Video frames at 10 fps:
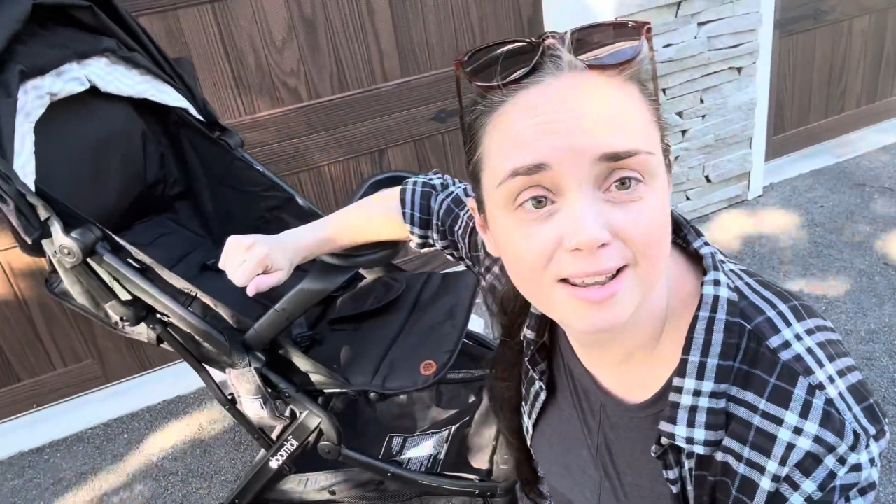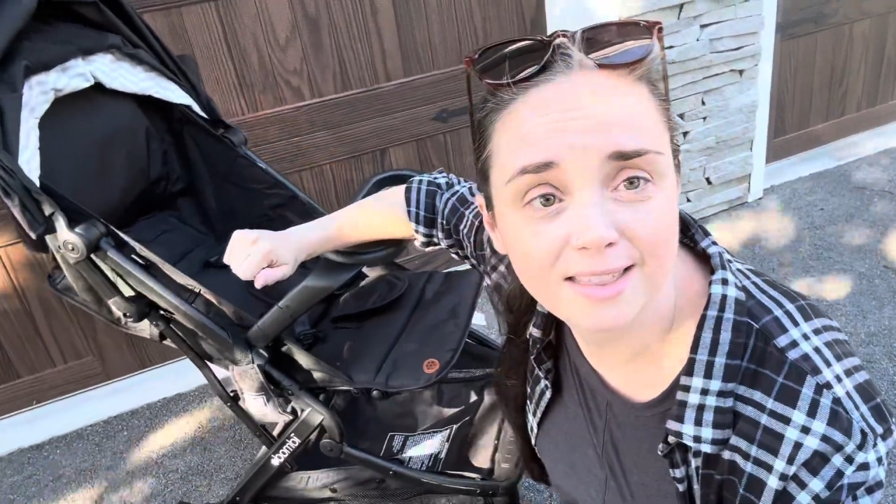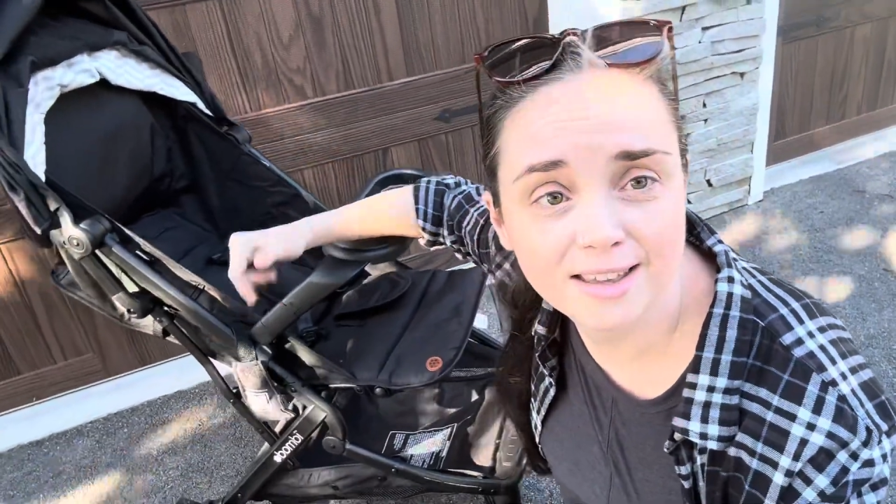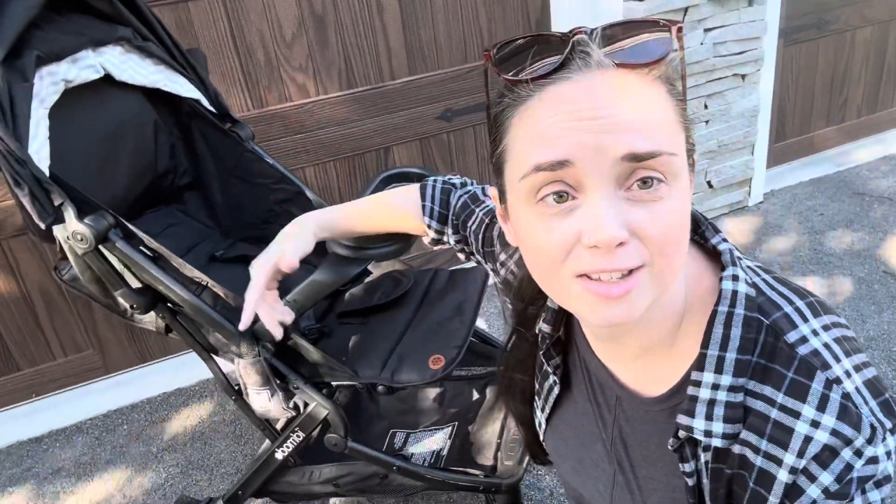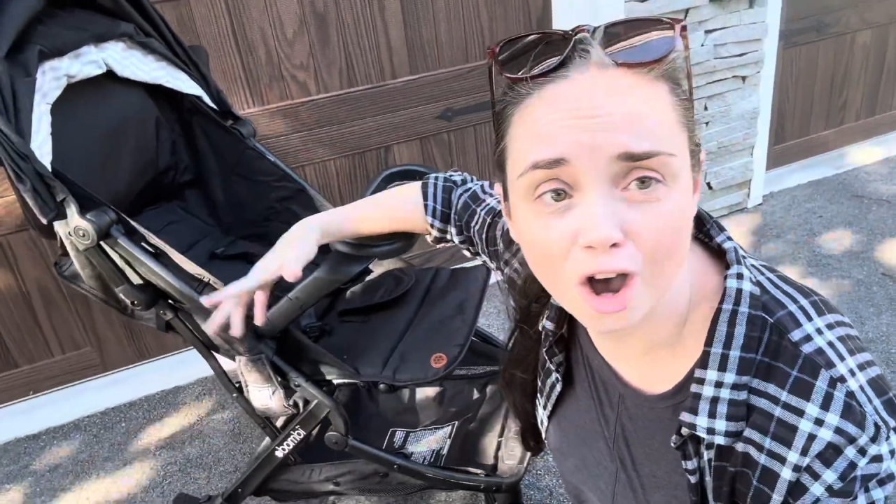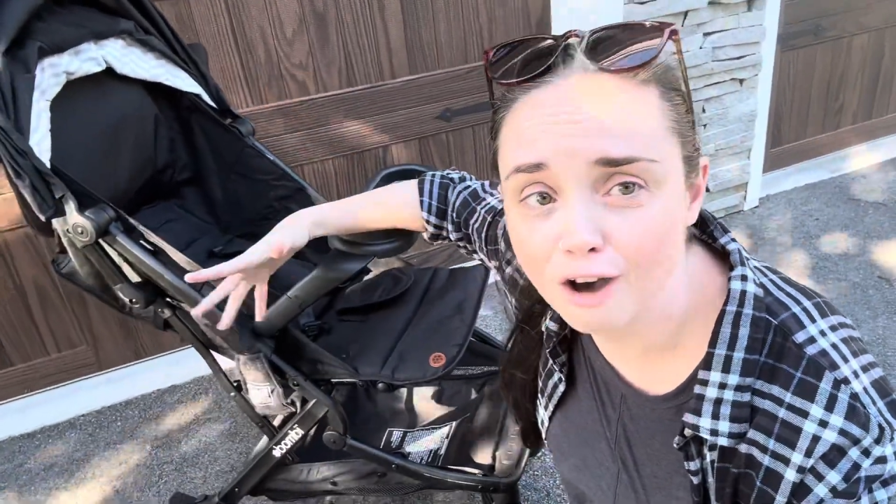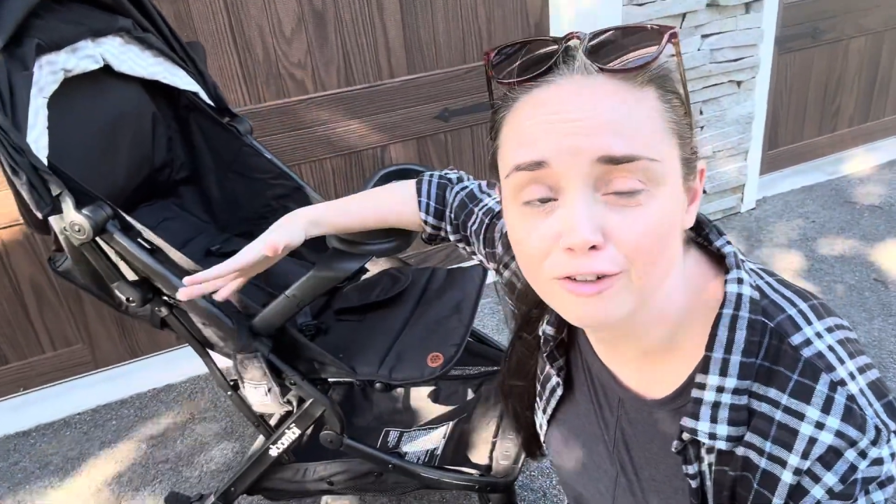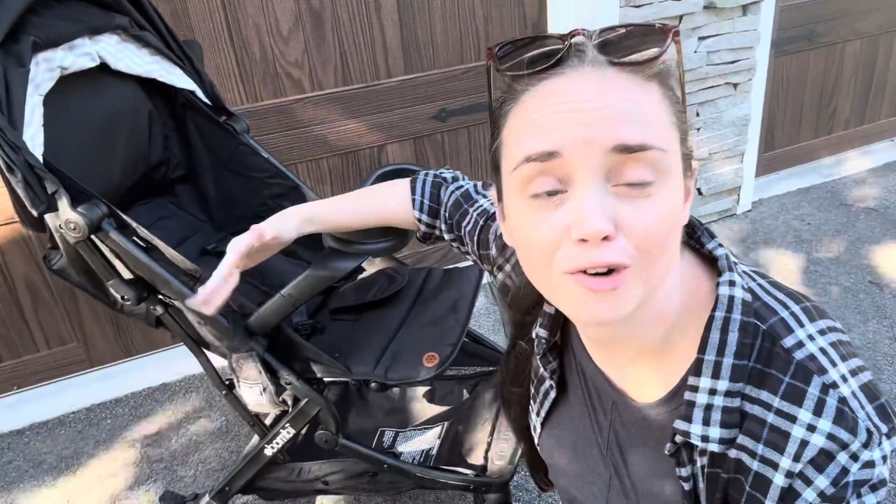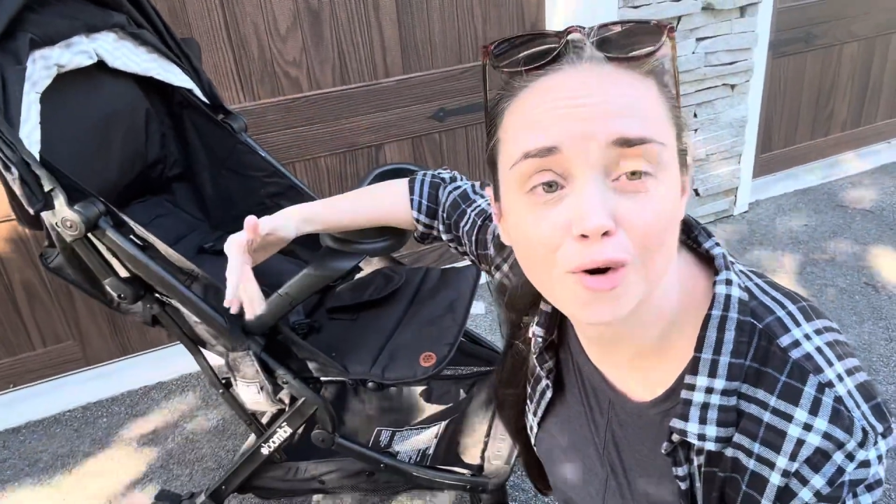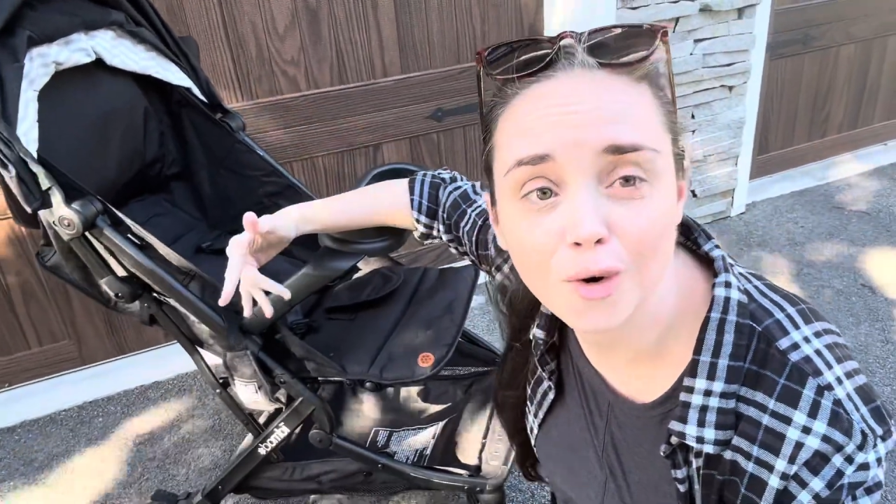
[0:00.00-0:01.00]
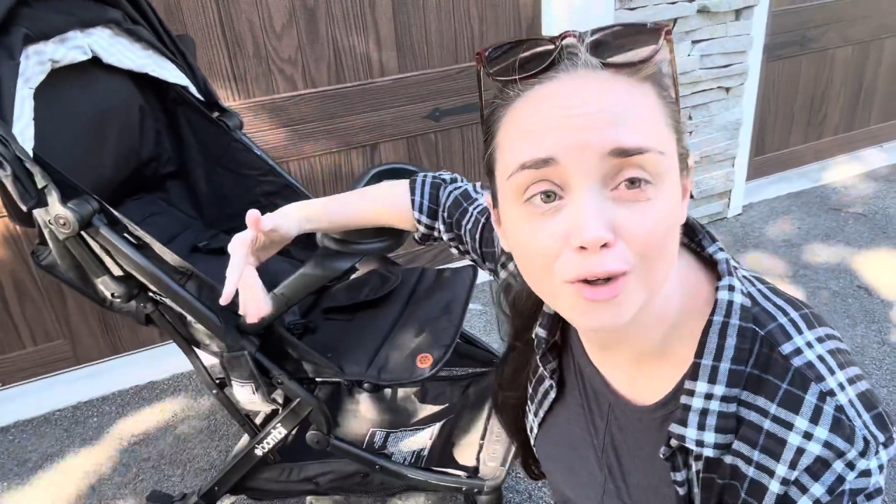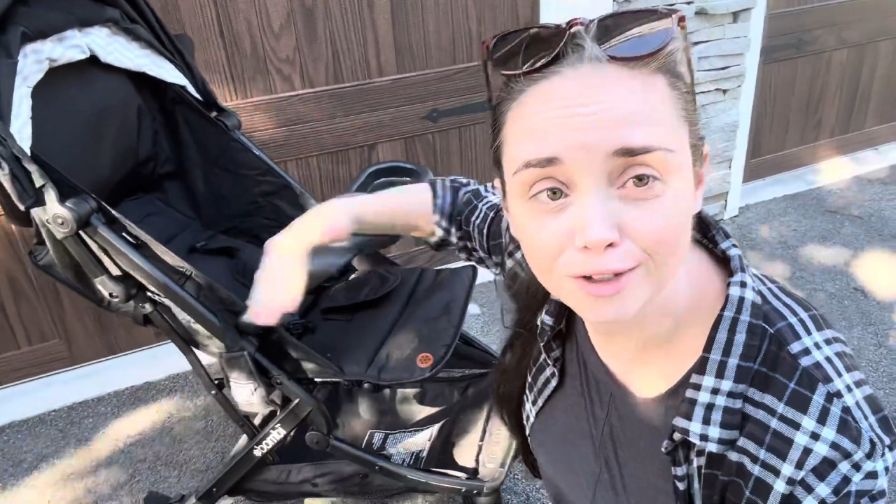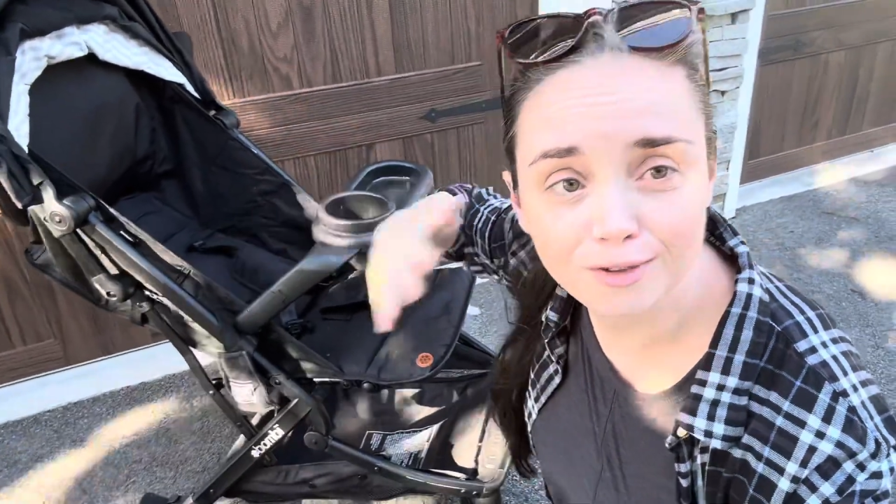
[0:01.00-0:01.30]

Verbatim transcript: this awful cold,